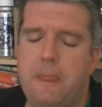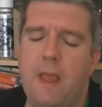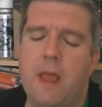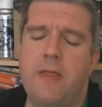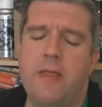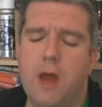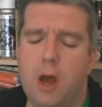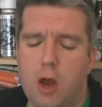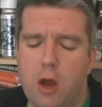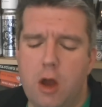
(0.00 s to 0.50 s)

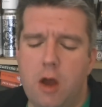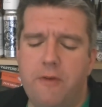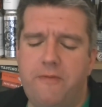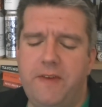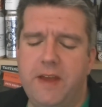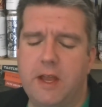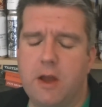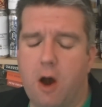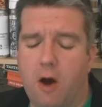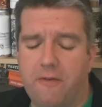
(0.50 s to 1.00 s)
And that
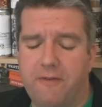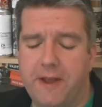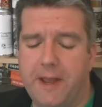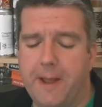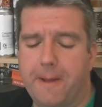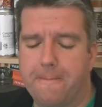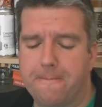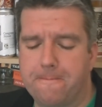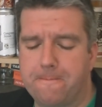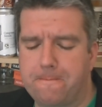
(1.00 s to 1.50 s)
earthy
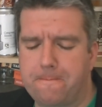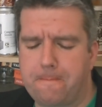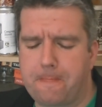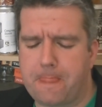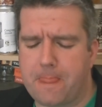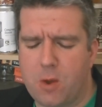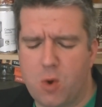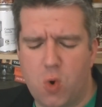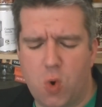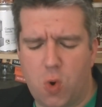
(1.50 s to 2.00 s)
coffee.
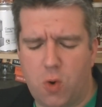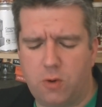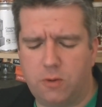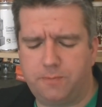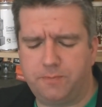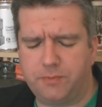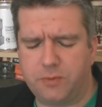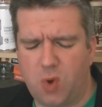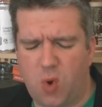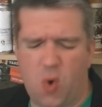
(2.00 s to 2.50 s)
Oh,
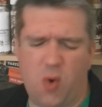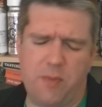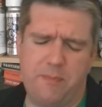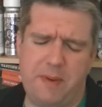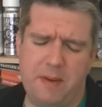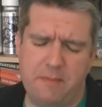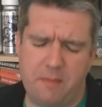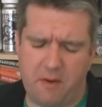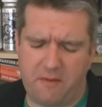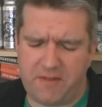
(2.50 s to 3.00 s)
a
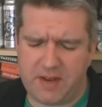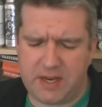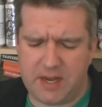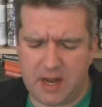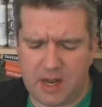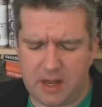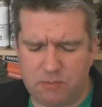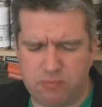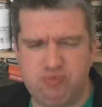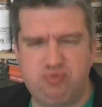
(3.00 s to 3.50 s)
bit more
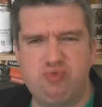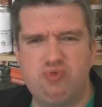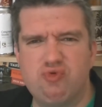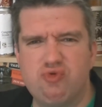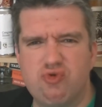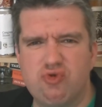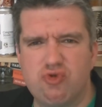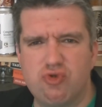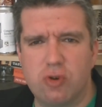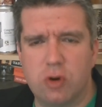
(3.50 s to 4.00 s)
vanilla.
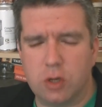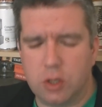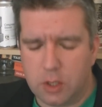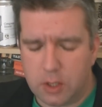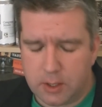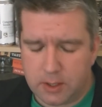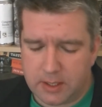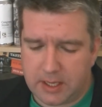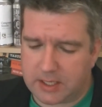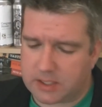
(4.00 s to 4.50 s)
Ooh,
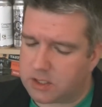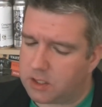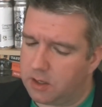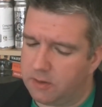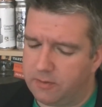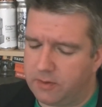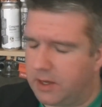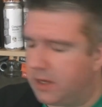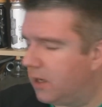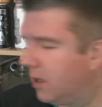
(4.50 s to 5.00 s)
that's
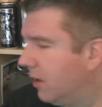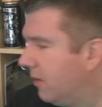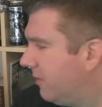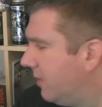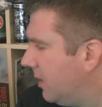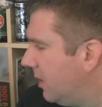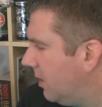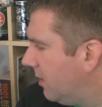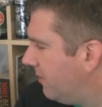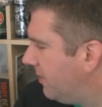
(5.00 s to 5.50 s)
lovely.
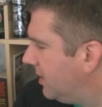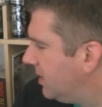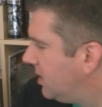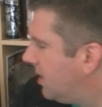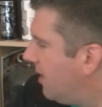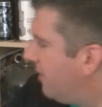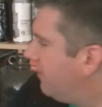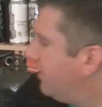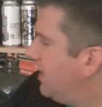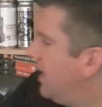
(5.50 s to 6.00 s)
Lovely
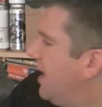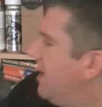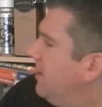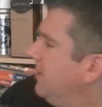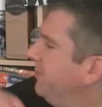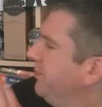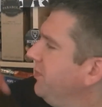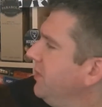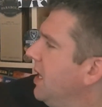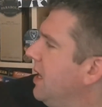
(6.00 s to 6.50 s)
stuff. Yeah.
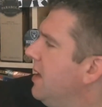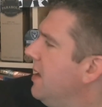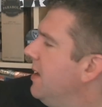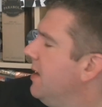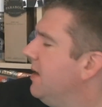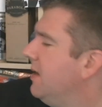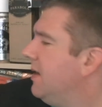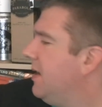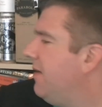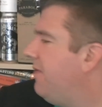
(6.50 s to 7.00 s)

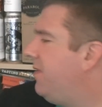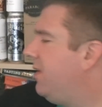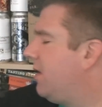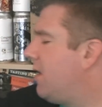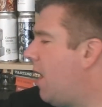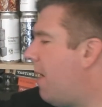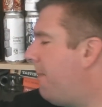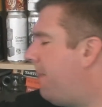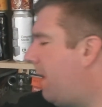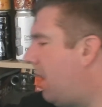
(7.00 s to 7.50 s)
If you've
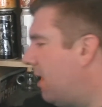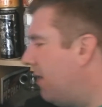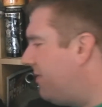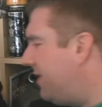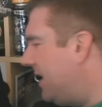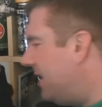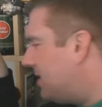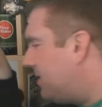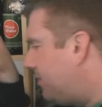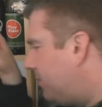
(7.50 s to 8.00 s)
got a bottle of
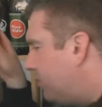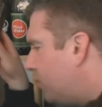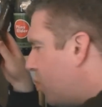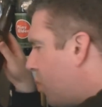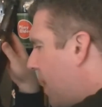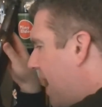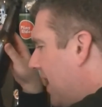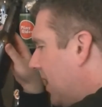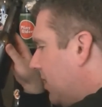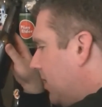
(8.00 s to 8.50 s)
this,
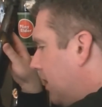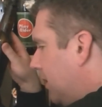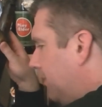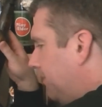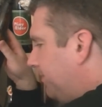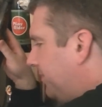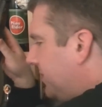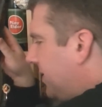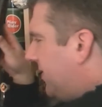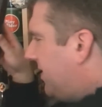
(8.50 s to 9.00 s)
well
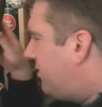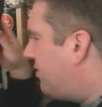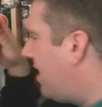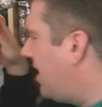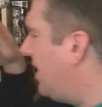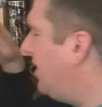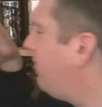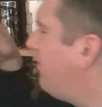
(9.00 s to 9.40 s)
done. If you're trying